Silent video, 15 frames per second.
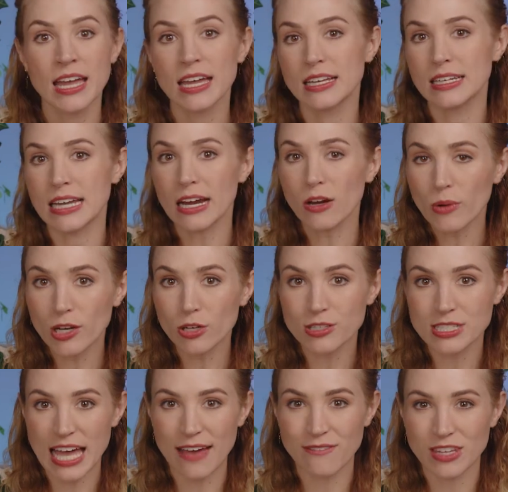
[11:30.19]

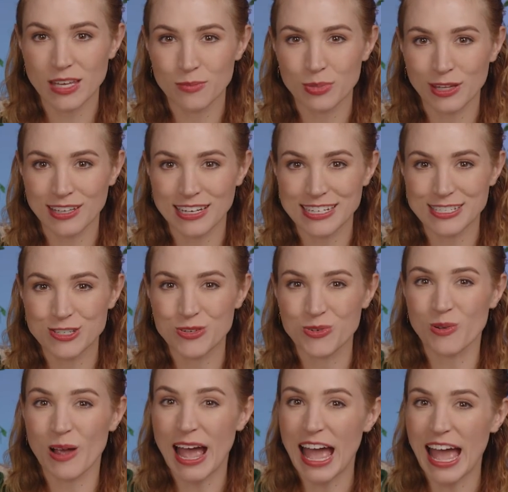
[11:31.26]
Narrators have the ability
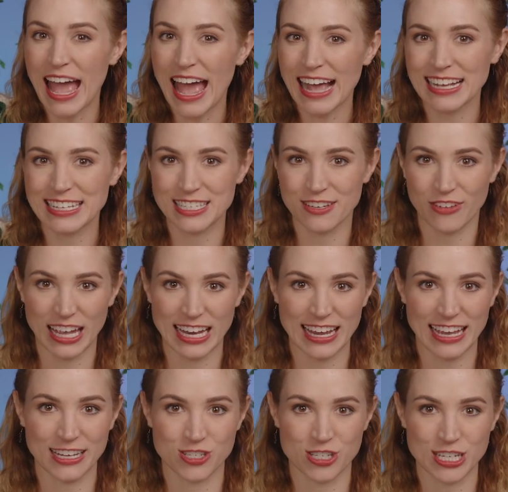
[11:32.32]
to activate
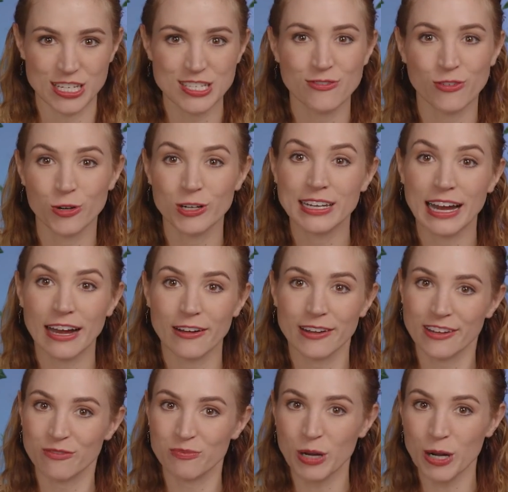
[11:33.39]
hitches for
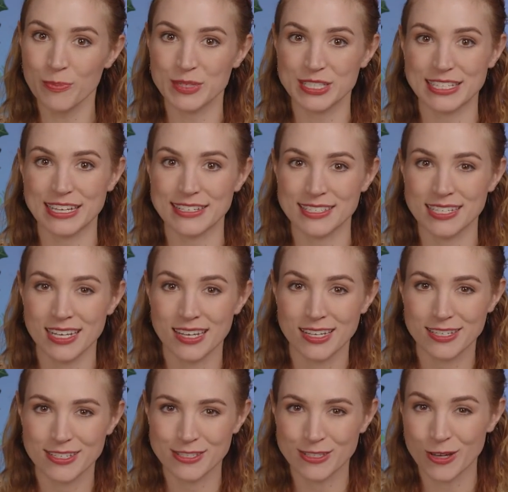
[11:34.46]
narrative purposes,
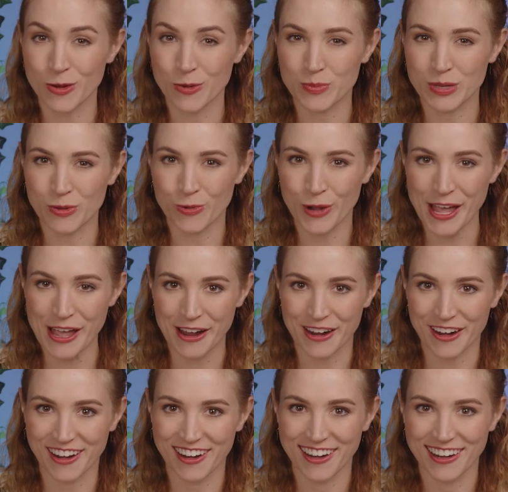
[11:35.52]
so
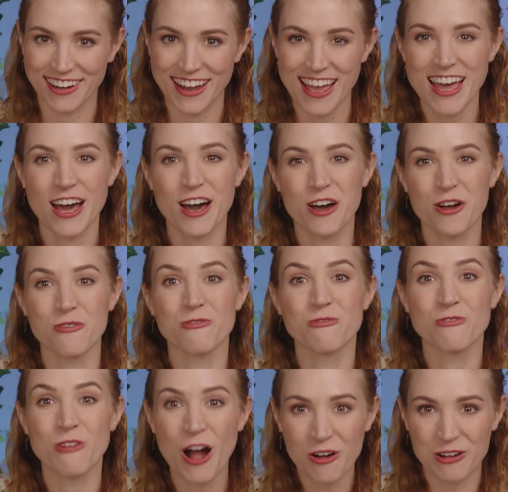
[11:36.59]
beware. A
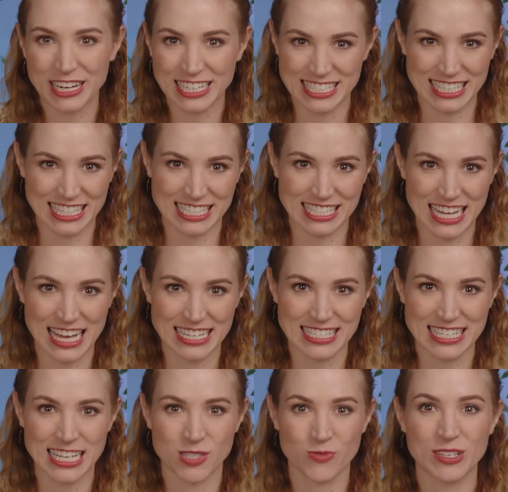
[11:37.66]
heroic success
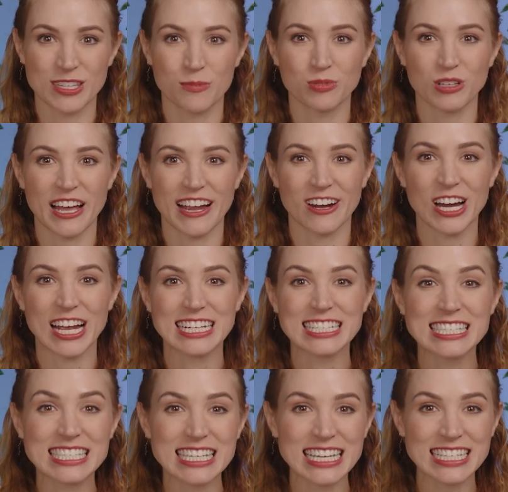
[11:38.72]
is when the player
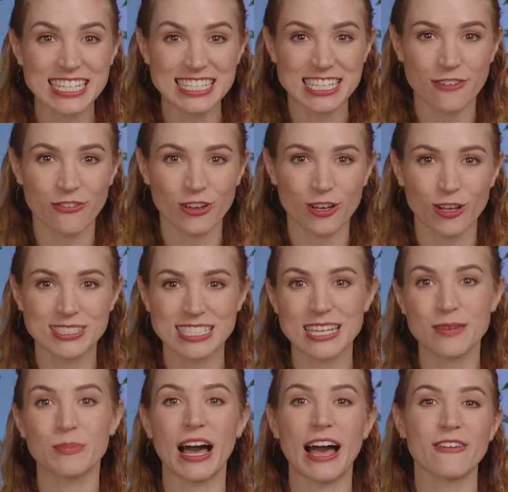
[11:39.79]
exceeds a difficulty
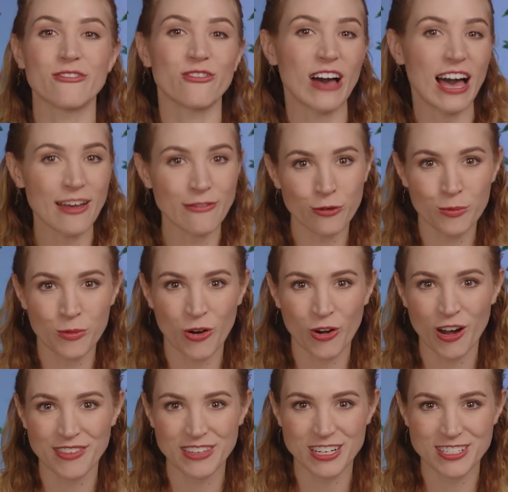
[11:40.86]
by 5 or more
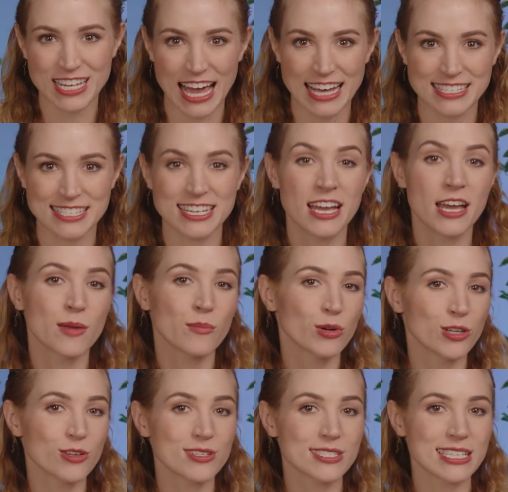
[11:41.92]
on their test,
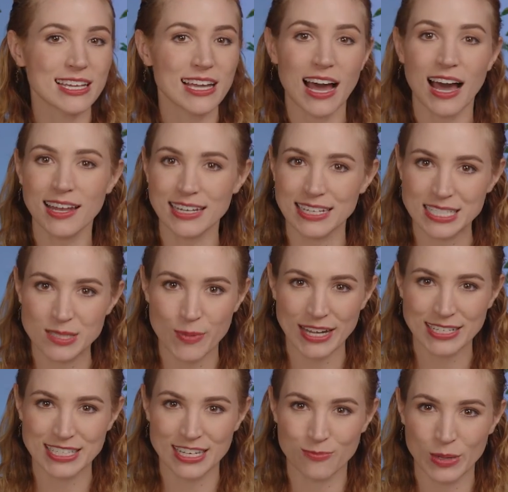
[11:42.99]
producing
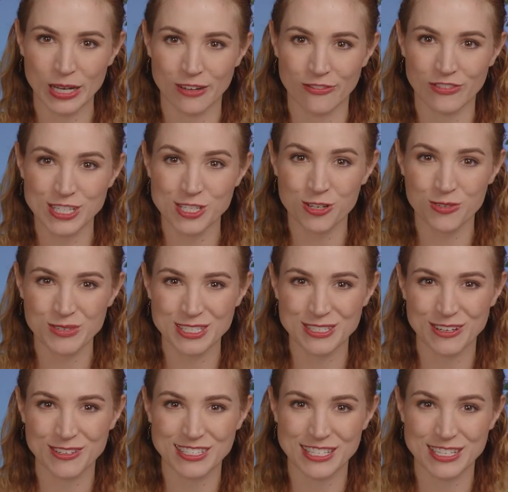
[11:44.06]
unexpected beneficial
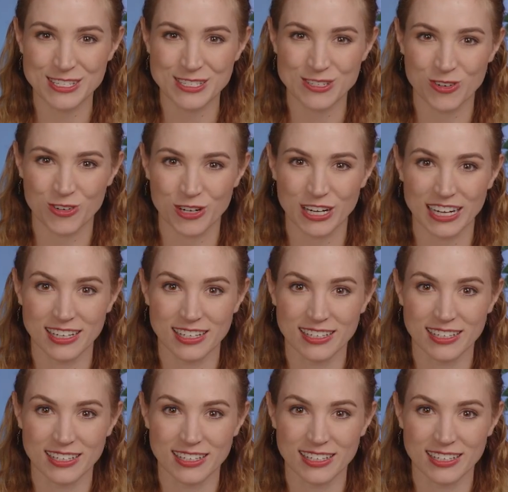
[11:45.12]
results in the story.